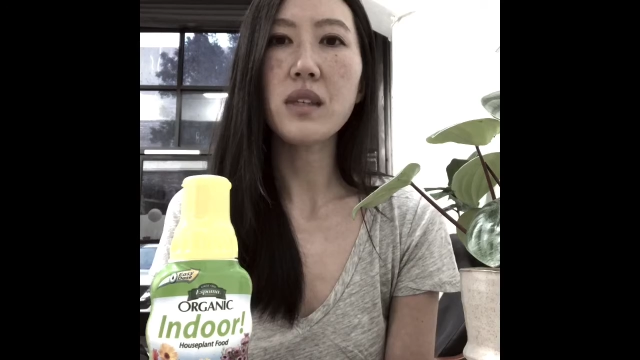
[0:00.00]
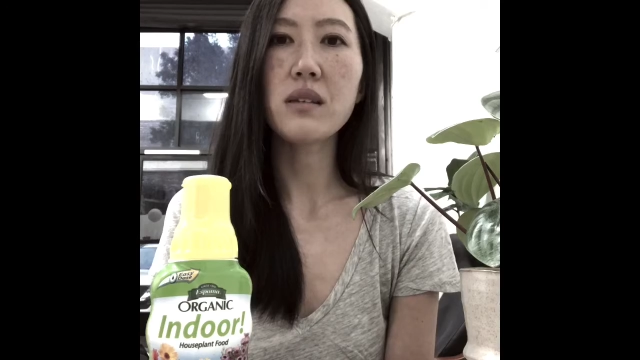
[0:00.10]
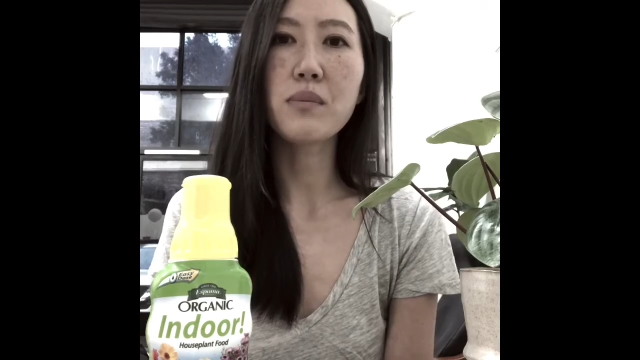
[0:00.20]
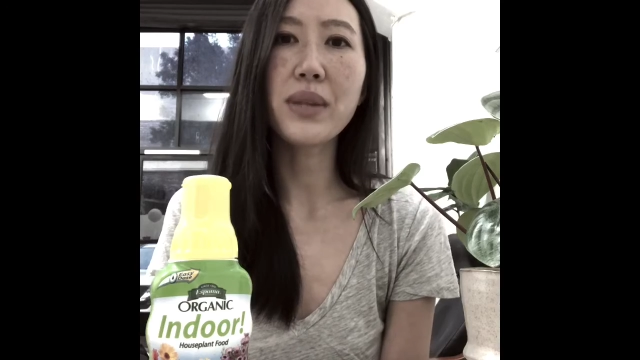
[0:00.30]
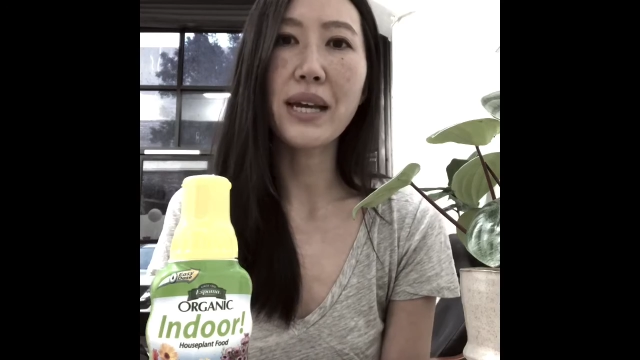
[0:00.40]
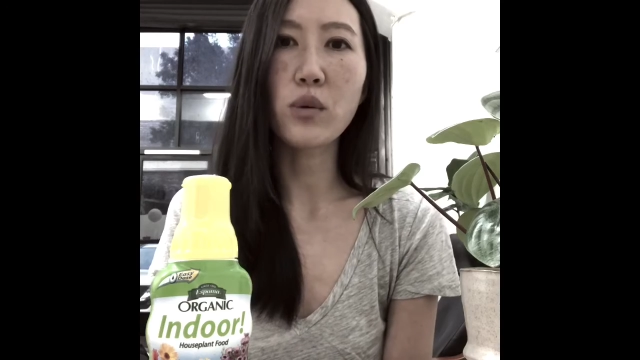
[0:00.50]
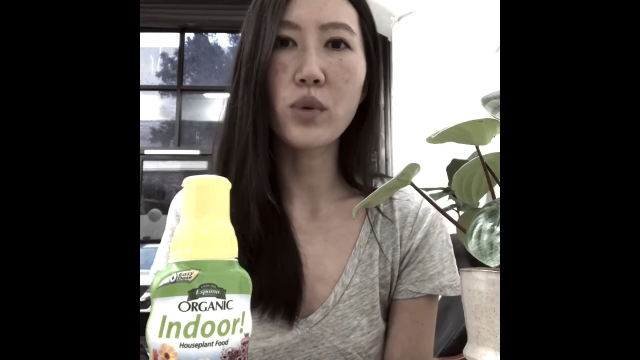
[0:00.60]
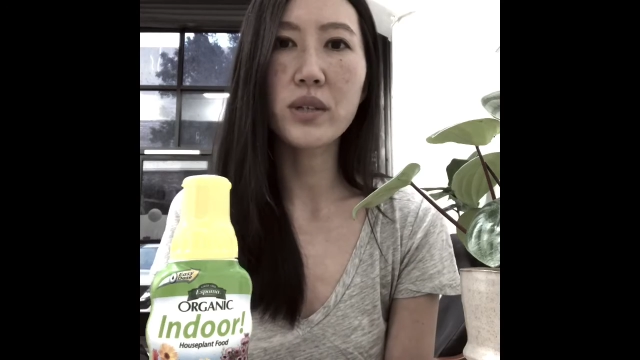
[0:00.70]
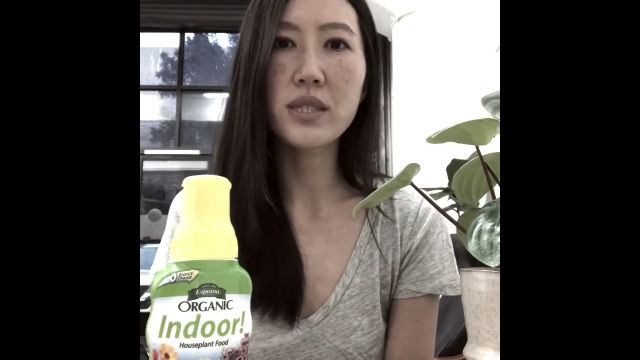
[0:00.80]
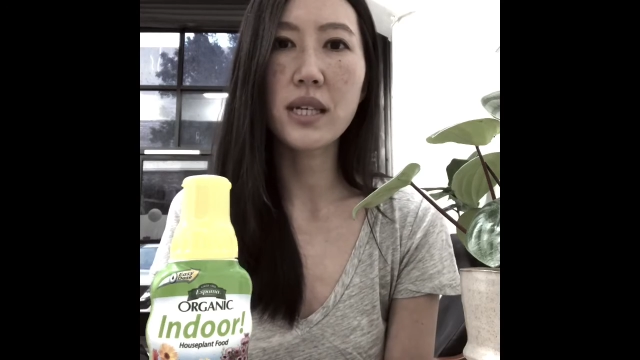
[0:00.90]
the plant
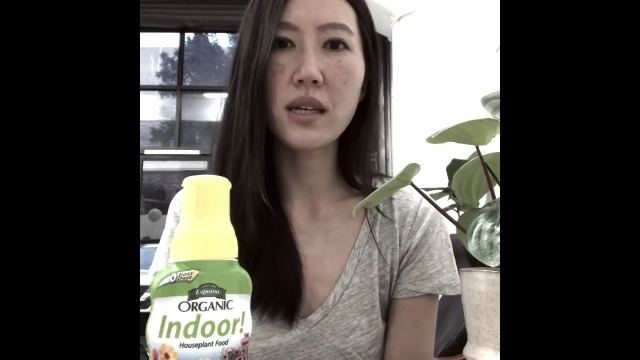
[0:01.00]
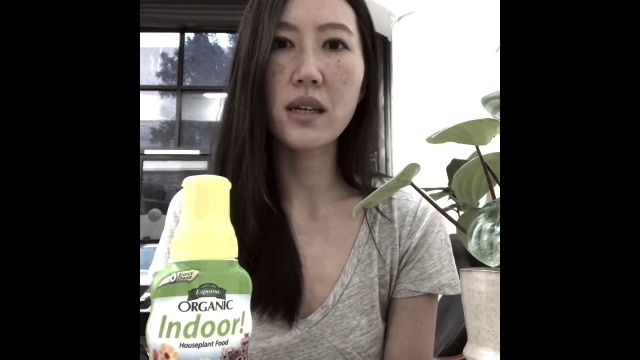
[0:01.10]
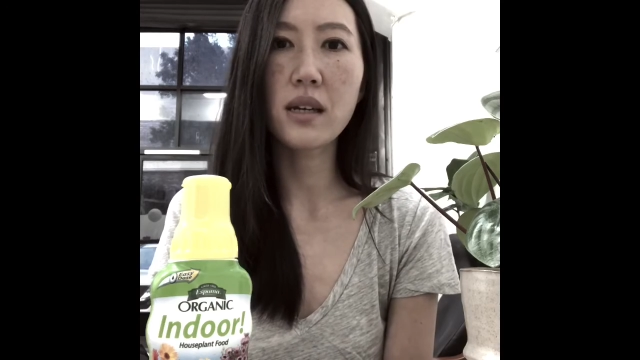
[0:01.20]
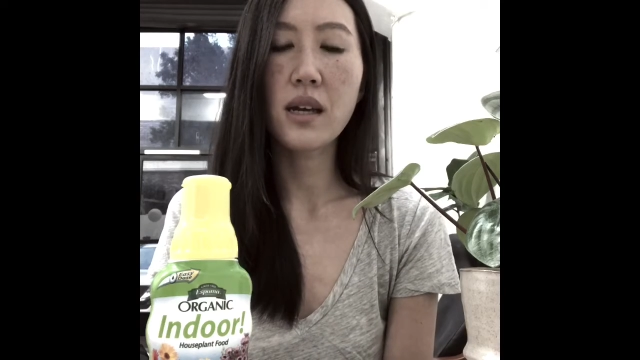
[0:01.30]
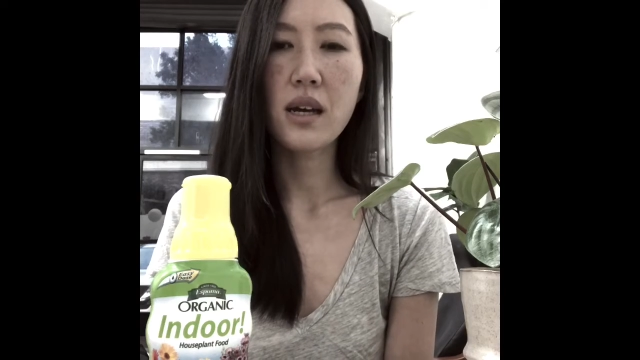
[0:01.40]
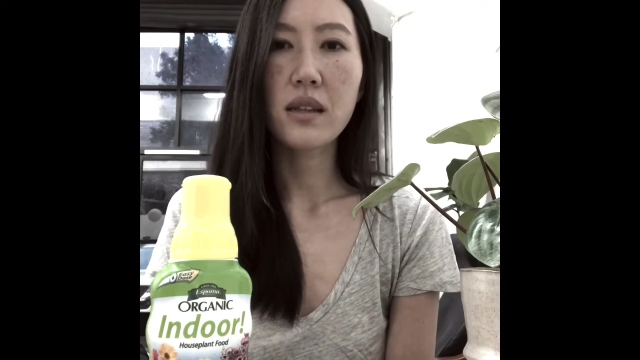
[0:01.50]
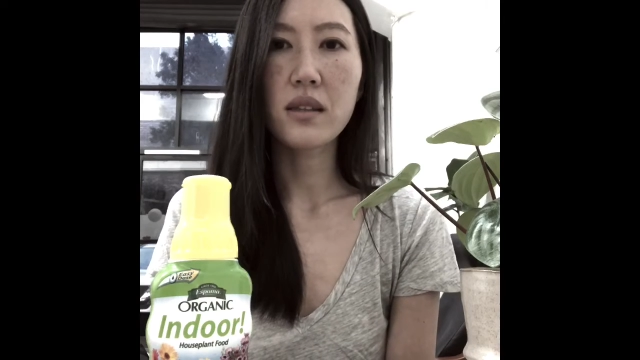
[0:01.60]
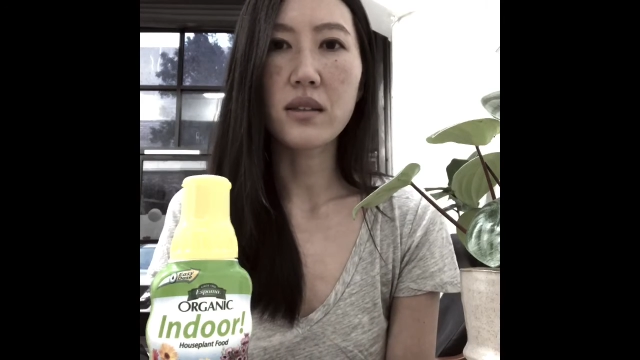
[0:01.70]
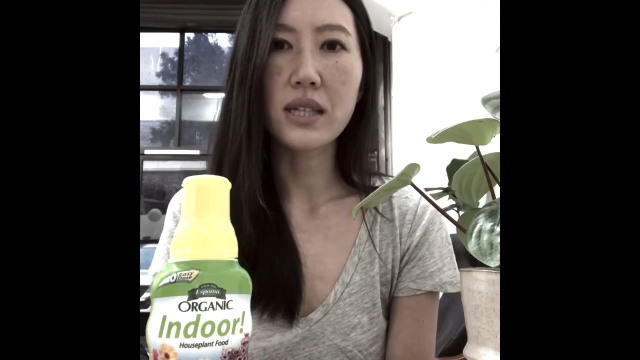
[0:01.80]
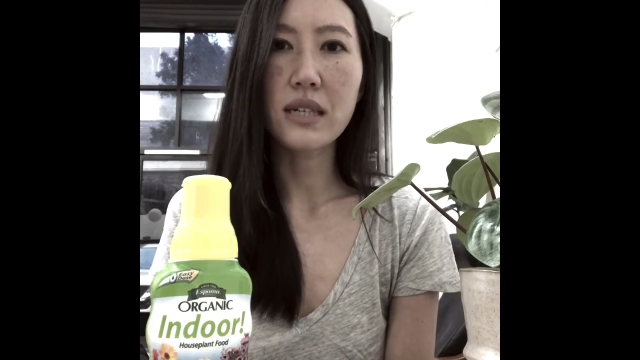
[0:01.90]
wilting,
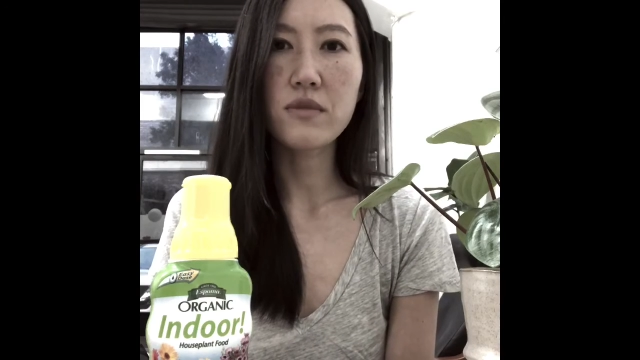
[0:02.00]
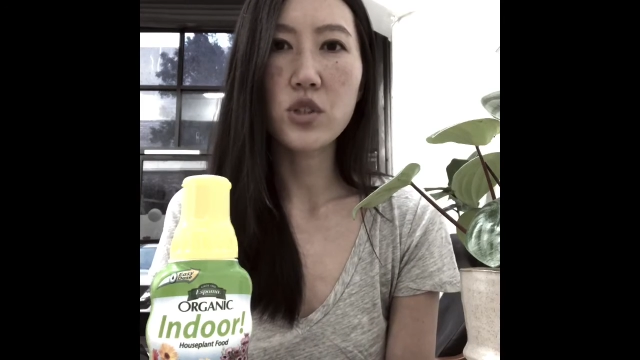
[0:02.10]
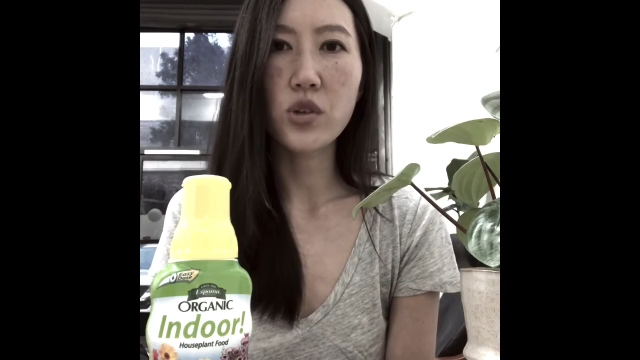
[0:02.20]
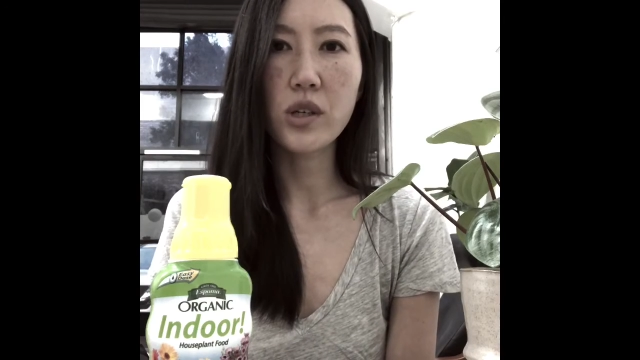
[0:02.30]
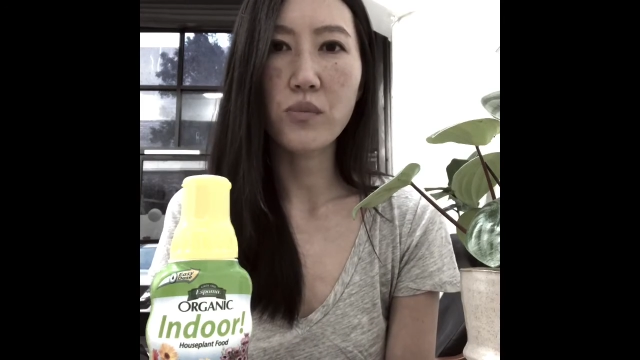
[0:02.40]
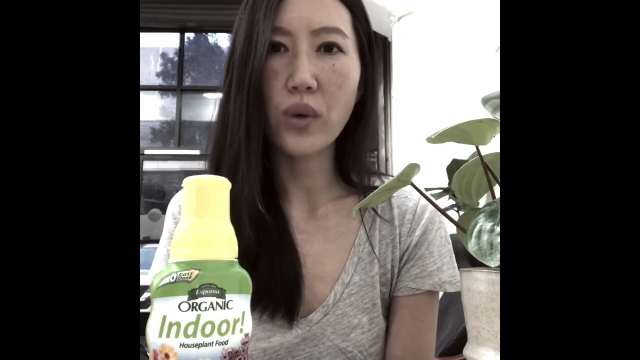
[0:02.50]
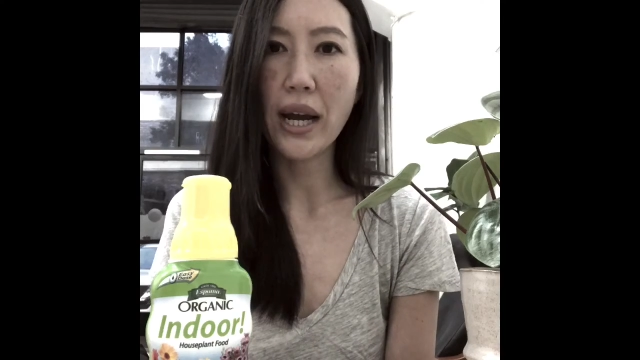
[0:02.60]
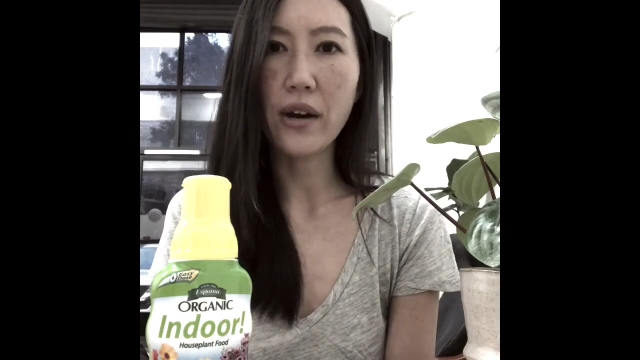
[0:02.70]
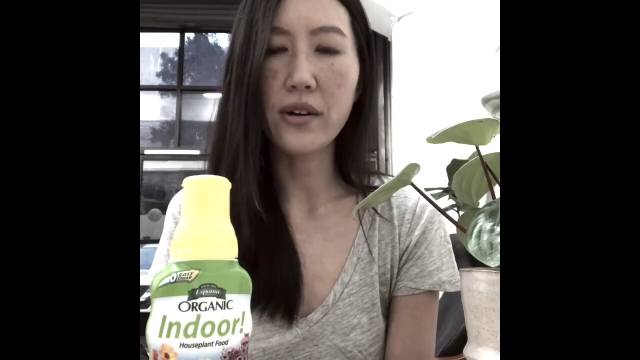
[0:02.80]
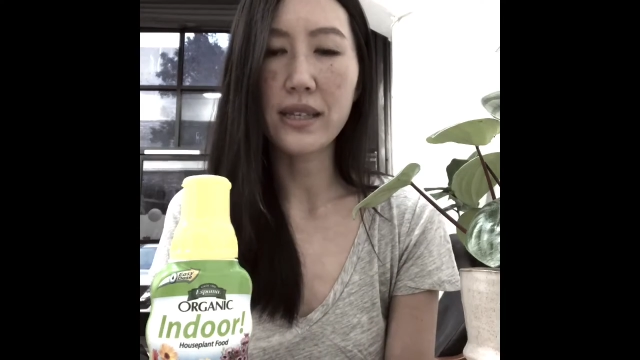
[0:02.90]
the leaves turning brown,